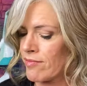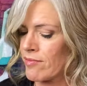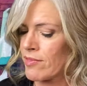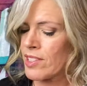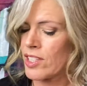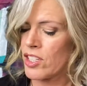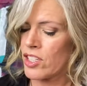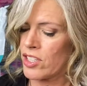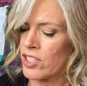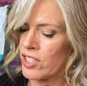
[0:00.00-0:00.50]

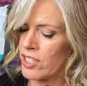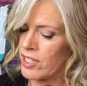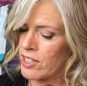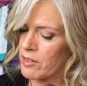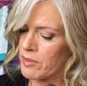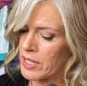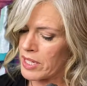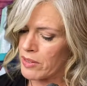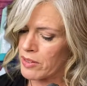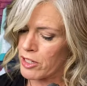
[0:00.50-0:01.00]
Good.
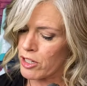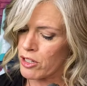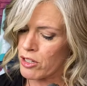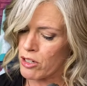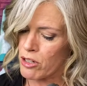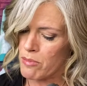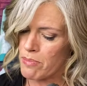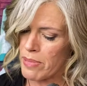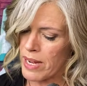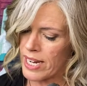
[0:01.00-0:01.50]
And here we
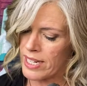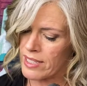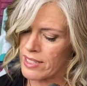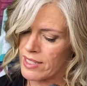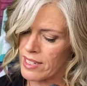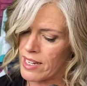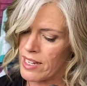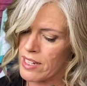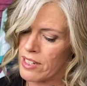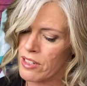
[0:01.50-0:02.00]
go. Back
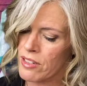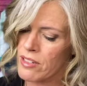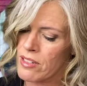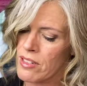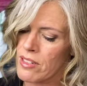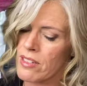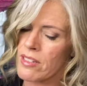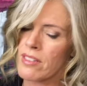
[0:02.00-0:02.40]
down.